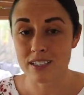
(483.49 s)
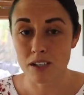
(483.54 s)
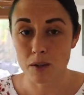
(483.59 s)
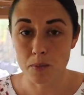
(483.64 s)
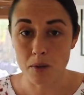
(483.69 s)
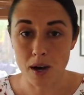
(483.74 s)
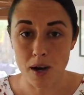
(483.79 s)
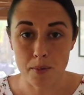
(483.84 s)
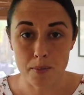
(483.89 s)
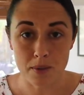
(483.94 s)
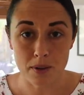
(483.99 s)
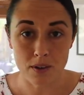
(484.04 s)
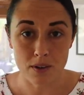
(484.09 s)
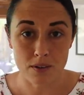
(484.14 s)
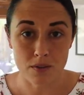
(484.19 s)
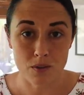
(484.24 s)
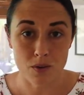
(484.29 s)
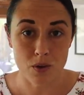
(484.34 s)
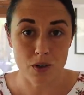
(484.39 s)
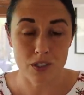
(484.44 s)
that are popular,
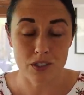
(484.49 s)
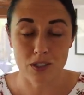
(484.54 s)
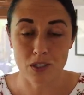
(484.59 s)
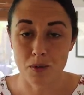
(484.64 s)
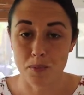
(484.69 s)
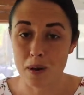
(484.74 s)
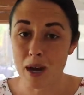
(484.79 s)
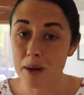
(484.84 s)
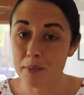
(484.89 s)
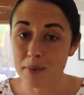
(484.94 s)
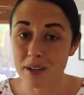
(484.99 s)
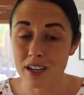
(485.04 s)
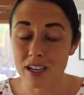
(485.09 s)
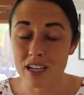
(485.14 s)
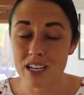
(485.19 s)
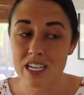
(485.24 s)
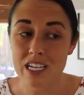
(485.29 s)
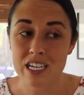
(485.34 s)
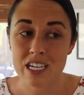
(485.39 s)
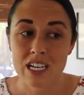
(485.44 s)
of course, are
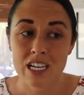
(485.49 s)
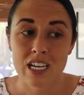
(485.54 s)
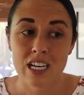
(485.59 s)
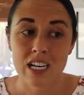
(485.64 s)
pumpkin.